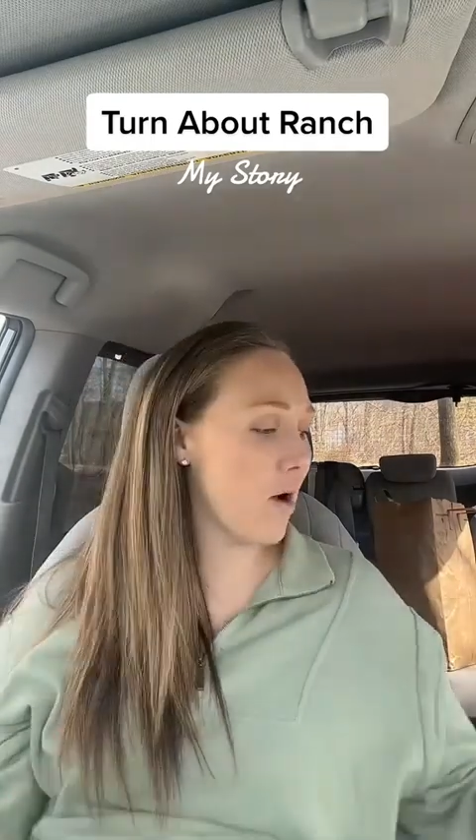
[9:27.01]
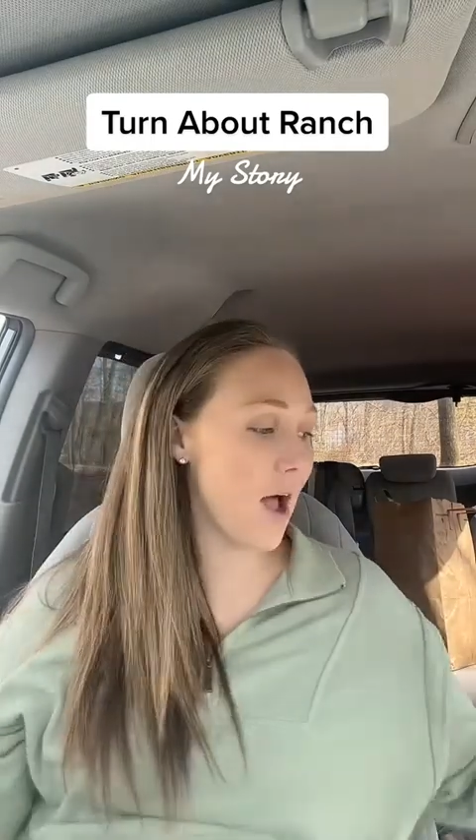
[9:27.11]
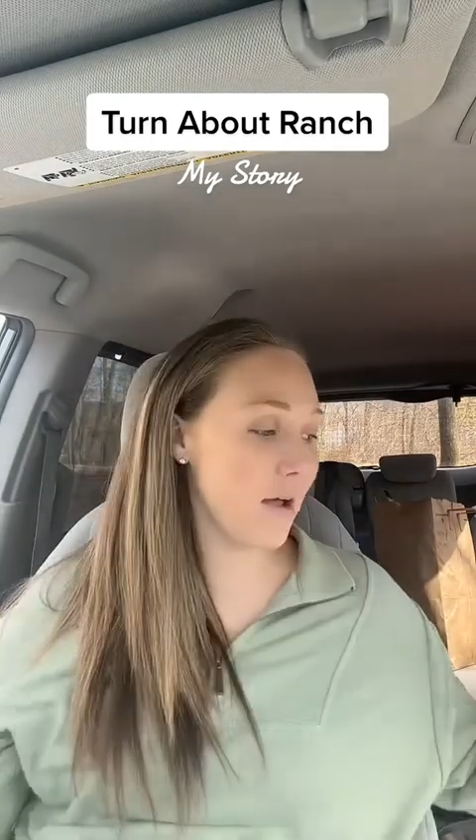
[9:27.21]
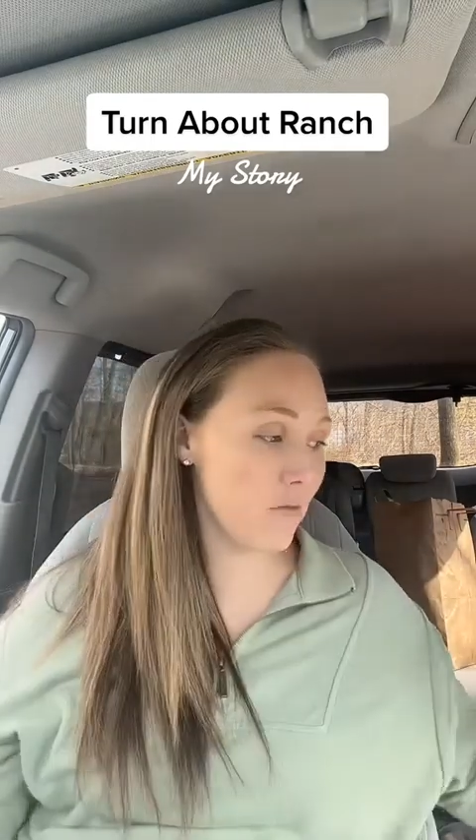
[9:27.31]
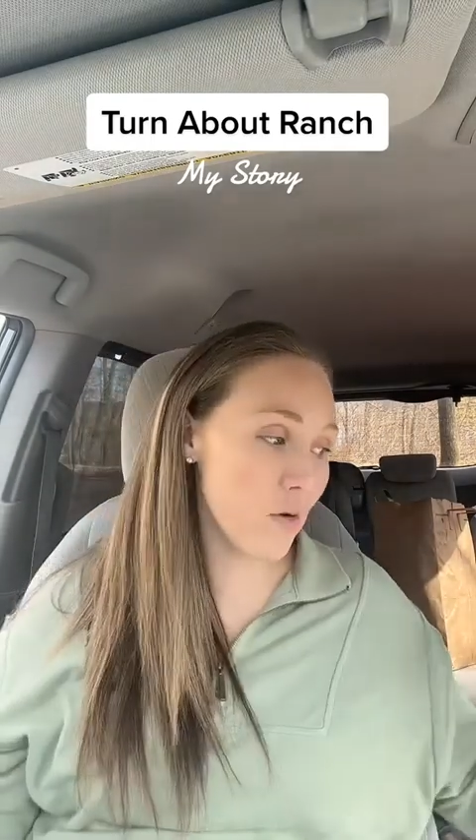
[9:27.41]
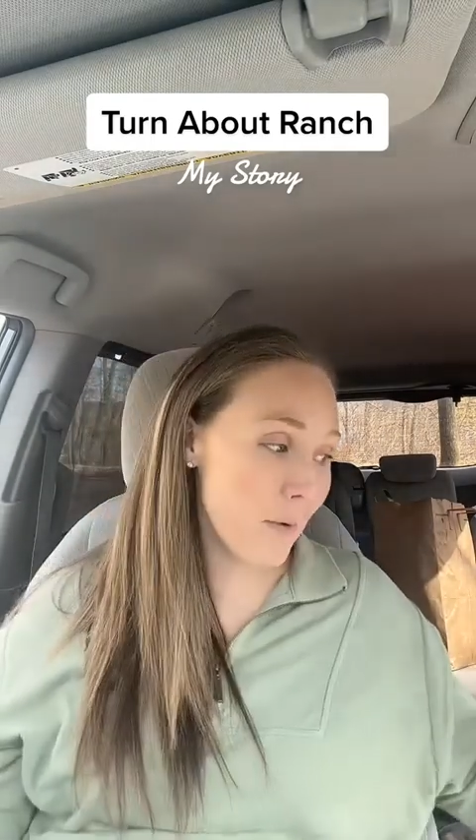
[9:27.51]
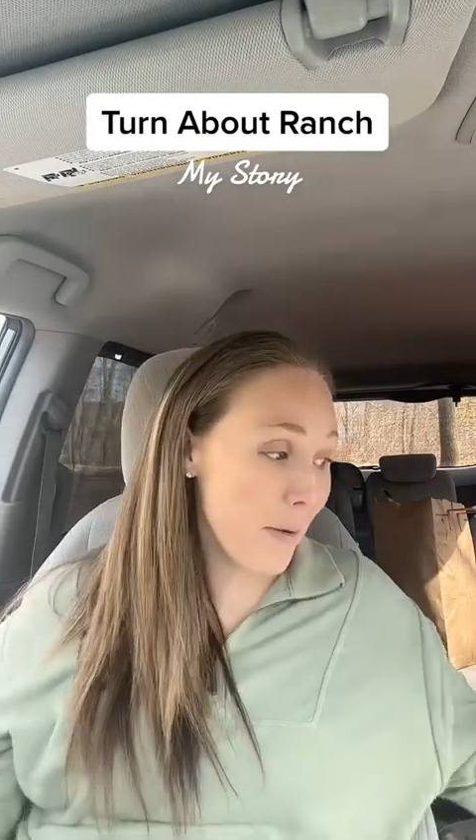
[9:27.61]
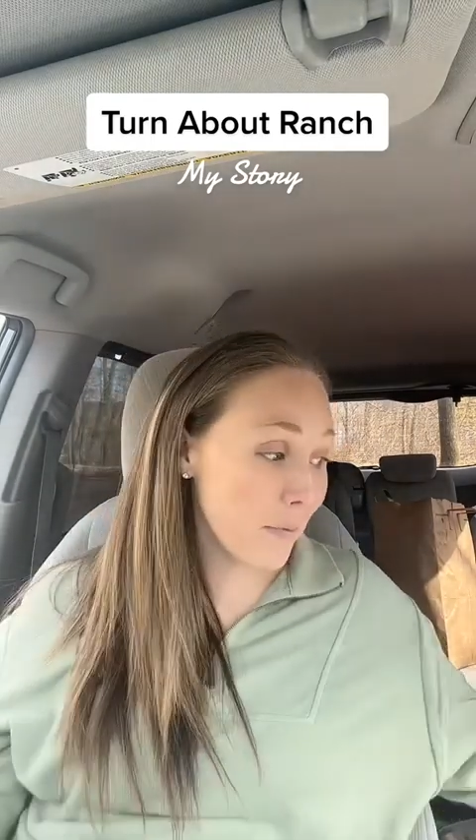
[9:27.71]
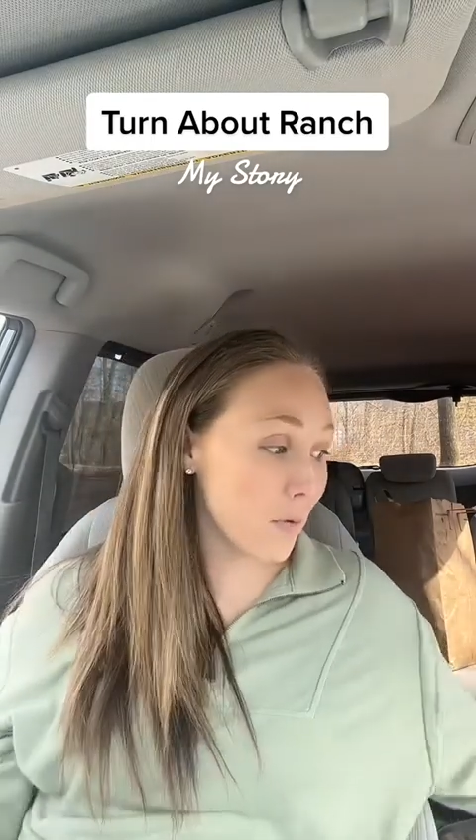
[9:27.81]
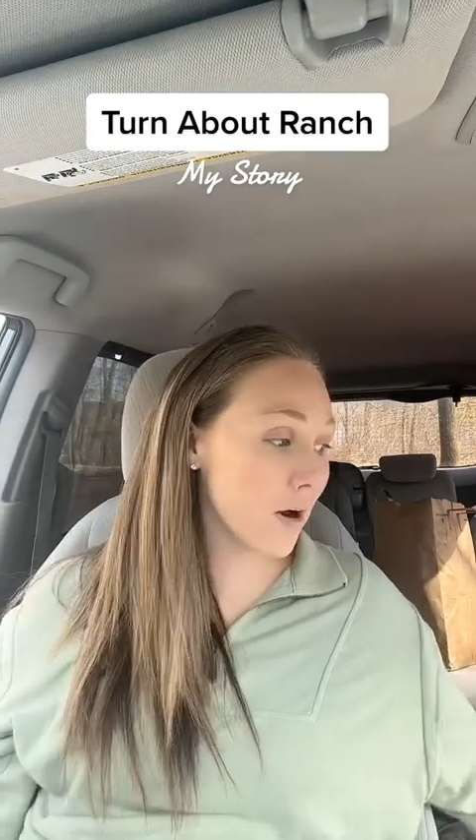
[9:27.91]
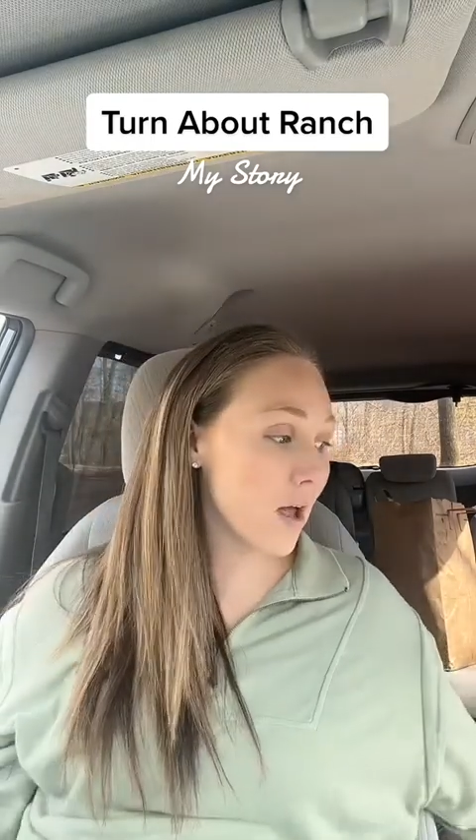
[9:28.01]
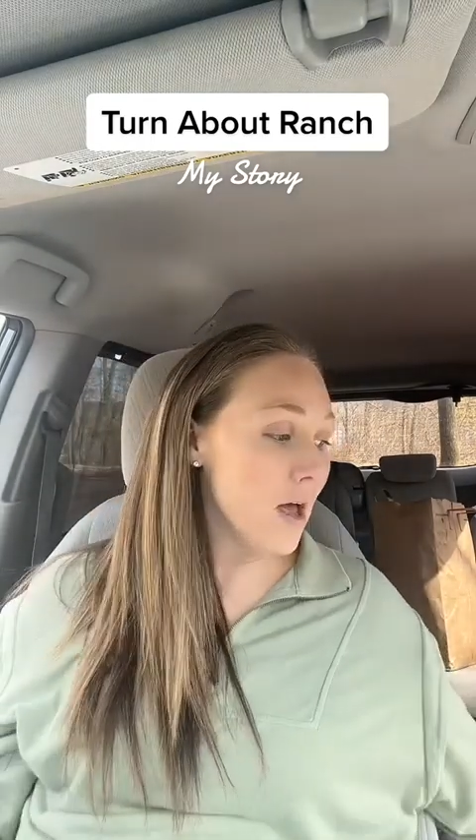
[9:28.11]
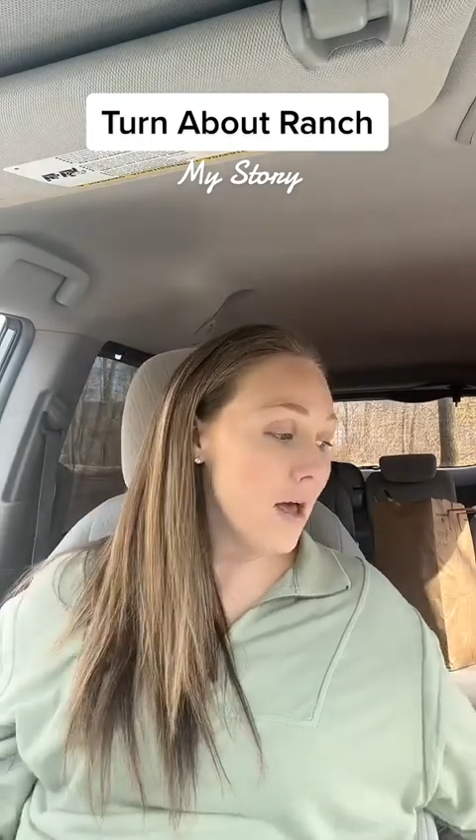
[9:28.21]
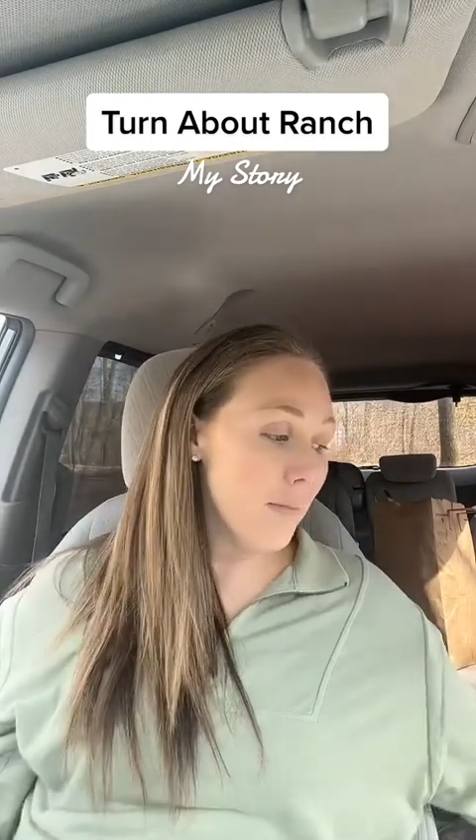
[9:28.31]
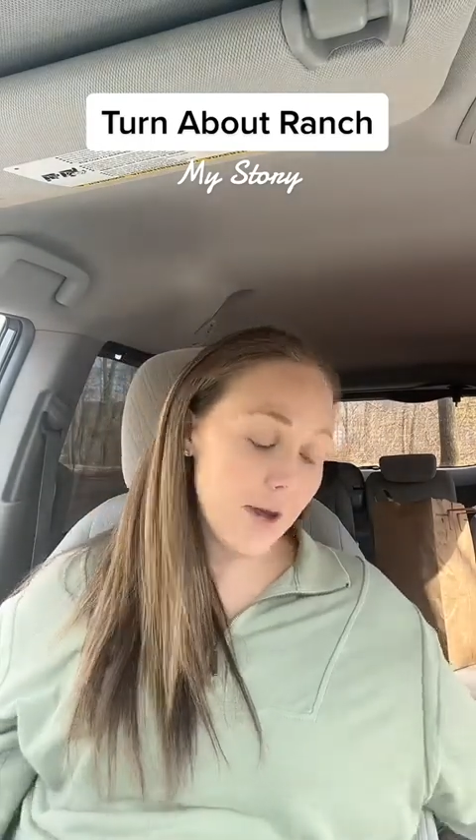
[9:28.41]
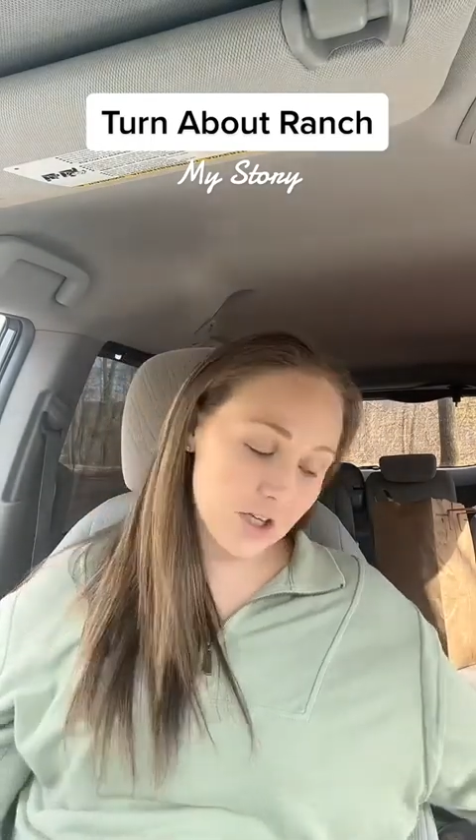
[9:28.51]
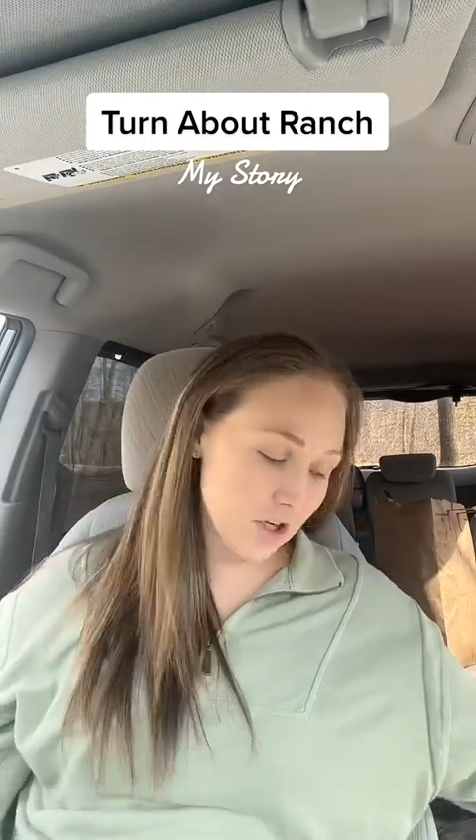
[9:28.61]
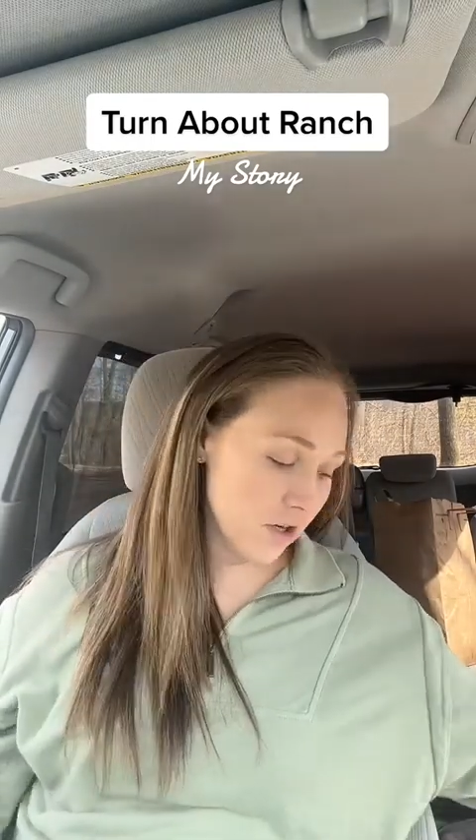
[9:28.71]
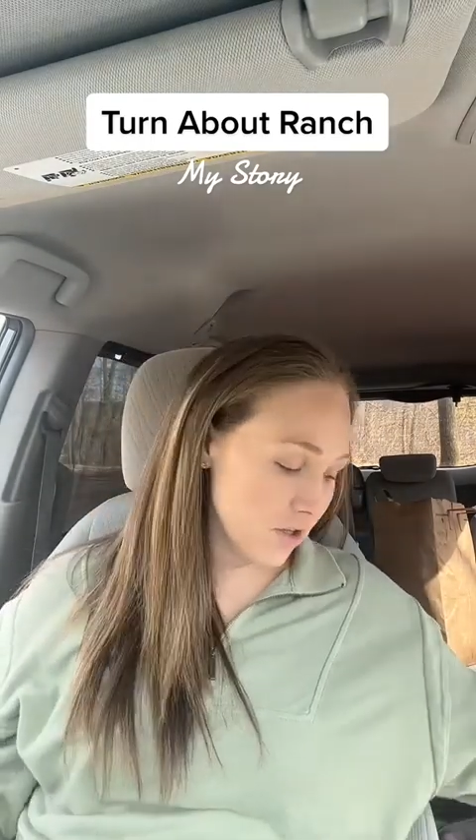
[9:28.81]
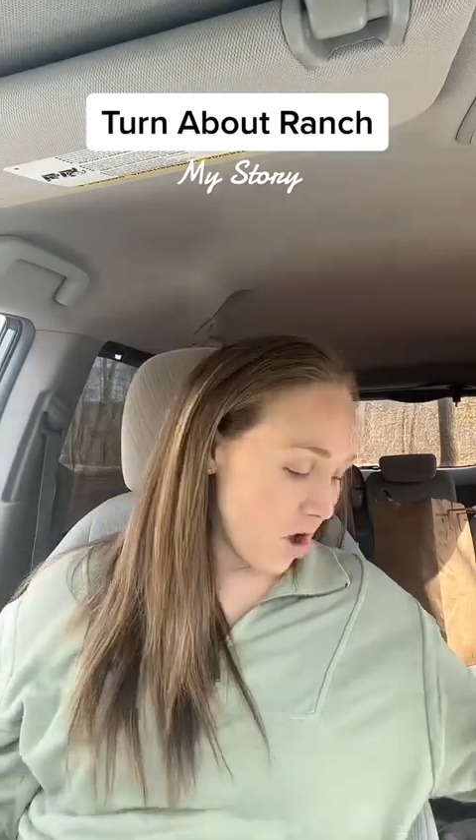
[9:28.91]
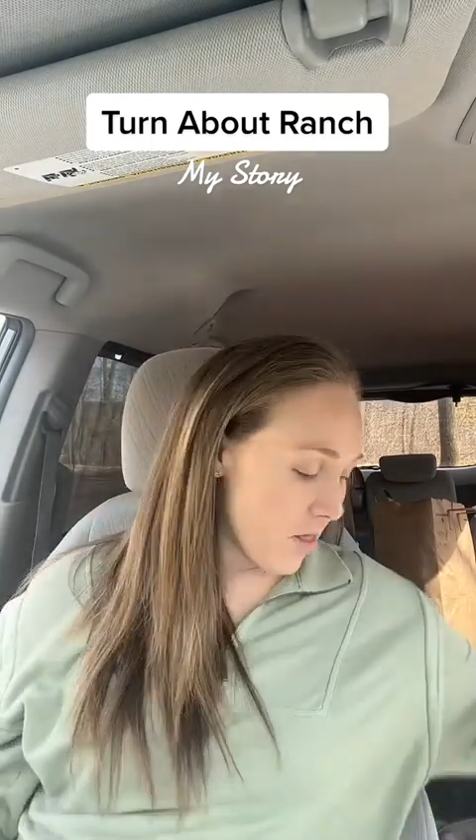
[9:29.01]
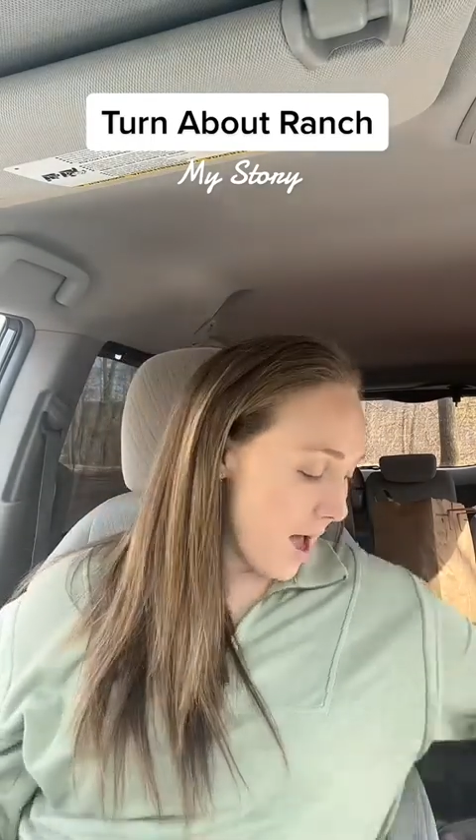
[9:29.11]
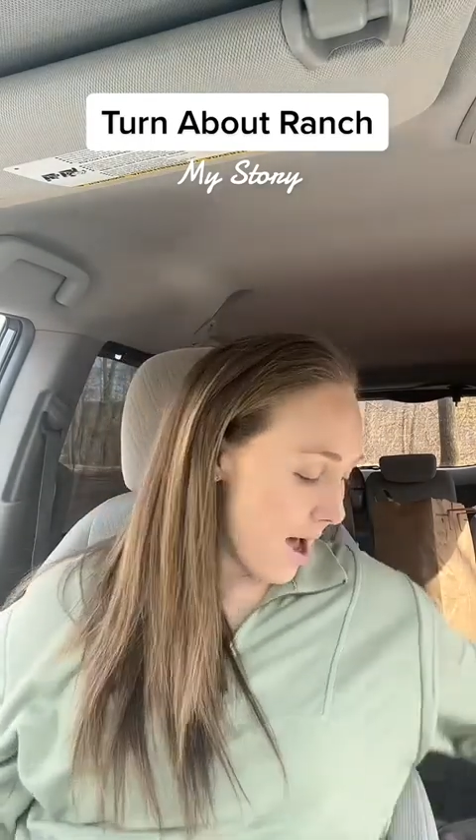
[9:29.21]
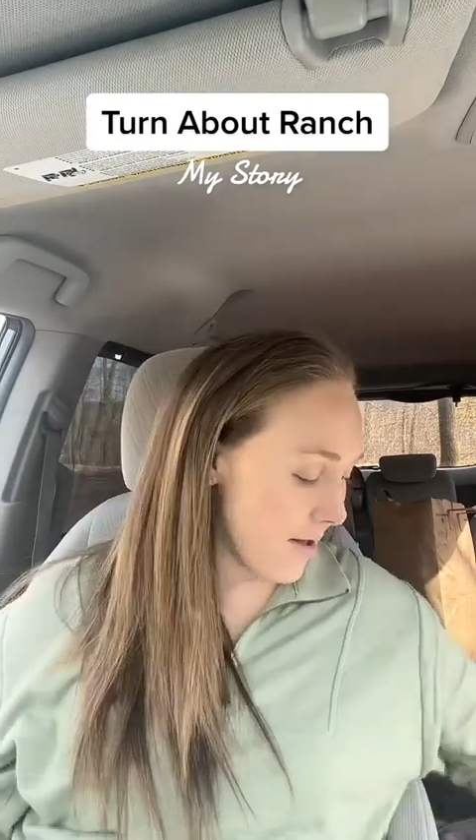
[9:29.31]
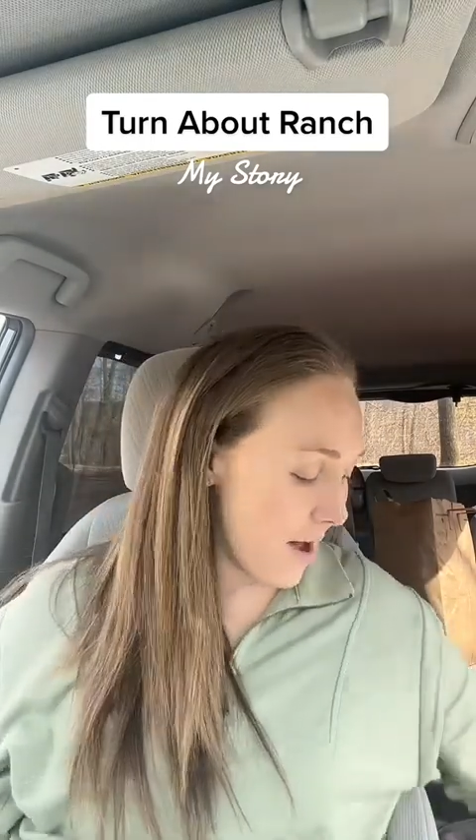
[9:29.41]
I have all my paperwork, pictures, all that.